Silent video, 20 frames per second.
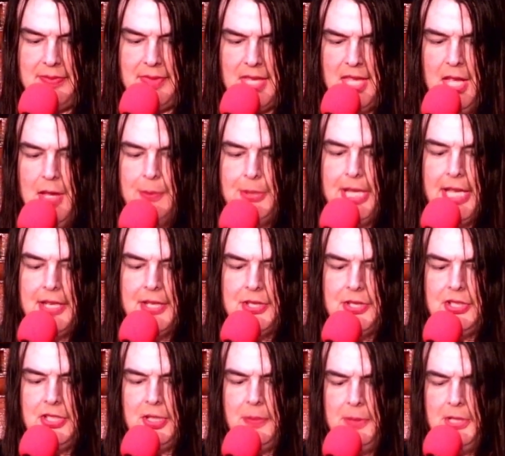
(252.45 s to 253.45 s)
Players
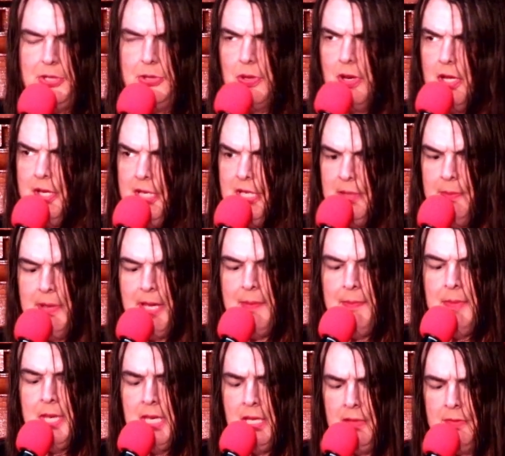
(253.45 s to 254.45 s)
should be drawn in by
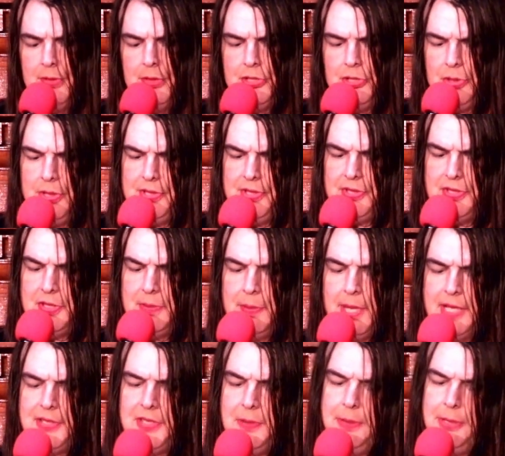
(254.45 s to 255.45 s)
meaningful choices and
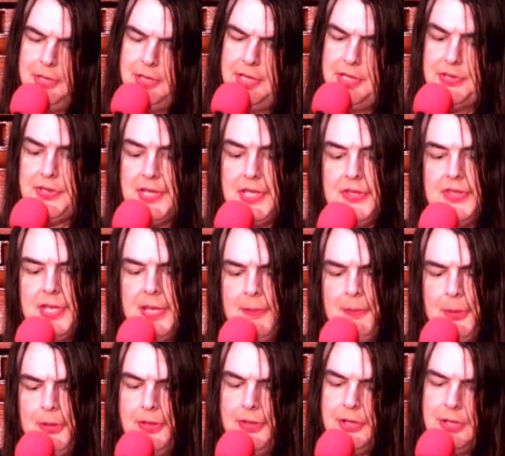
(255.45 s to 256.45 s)
possibilities.
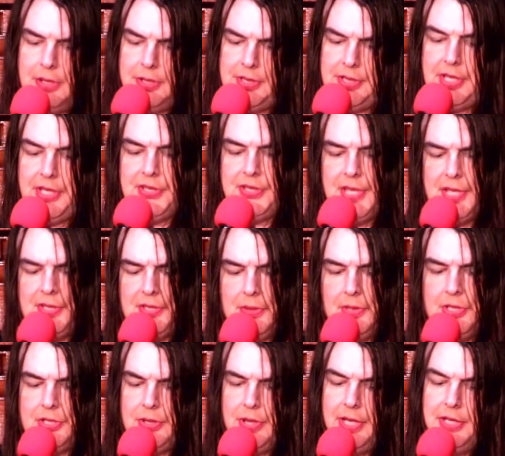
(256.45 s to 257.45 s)
Example, the cursed accessory
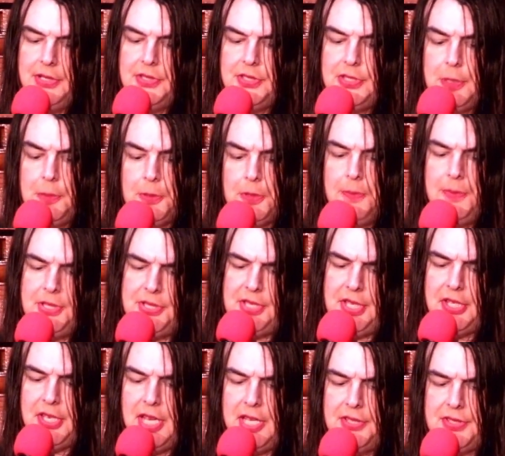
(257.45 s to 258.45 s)
trade in Super
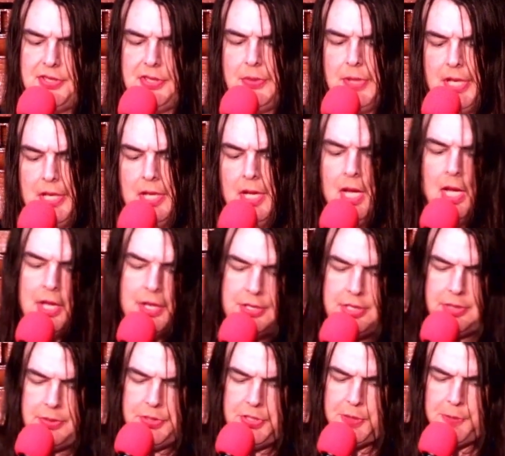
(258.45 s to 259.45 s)
Mystic Knights 3. Do
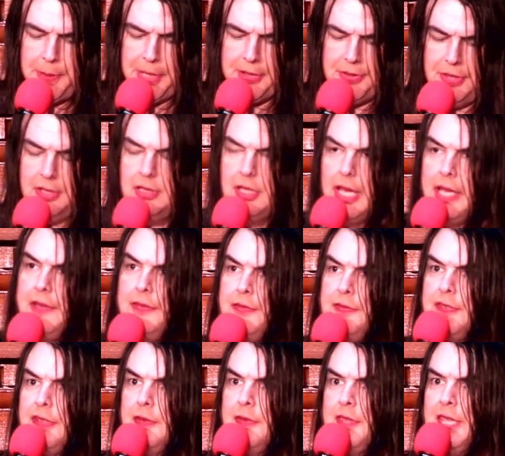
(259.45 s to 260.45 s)
you spare the life
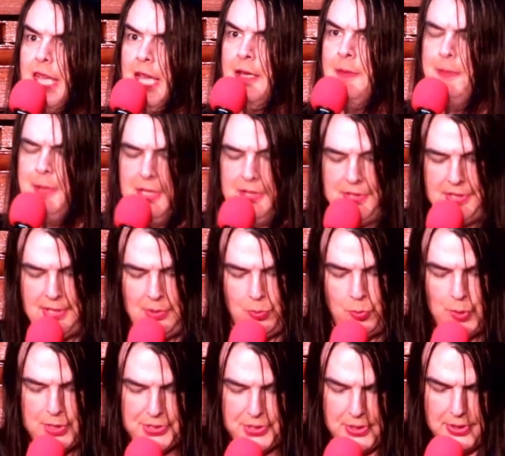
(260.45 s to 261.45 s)
of the NPC
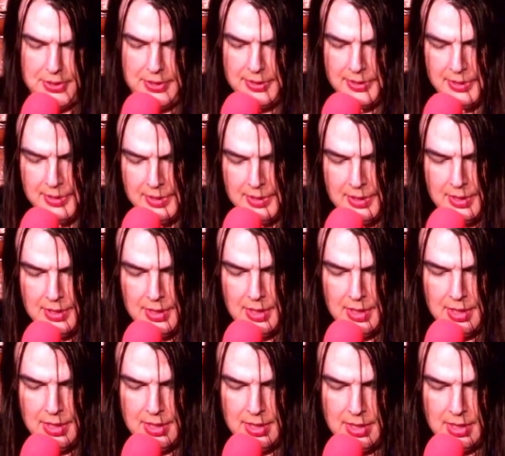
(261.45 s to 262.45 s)
wizard,
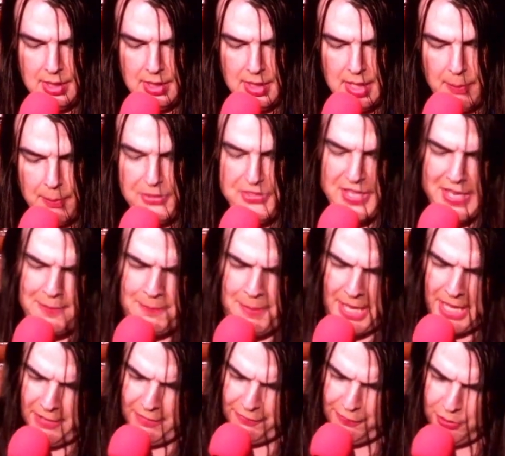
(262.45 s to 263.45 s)
but then
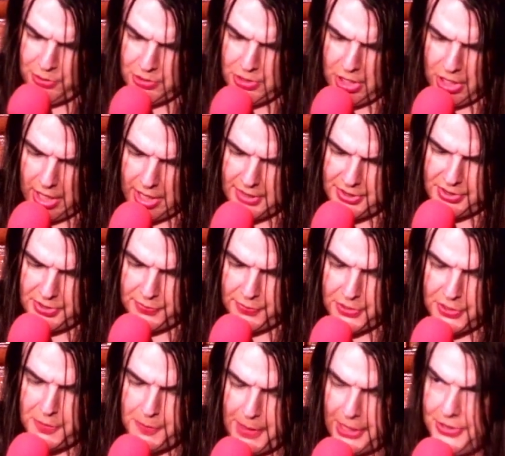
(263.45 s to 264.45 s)
pay full cost for spells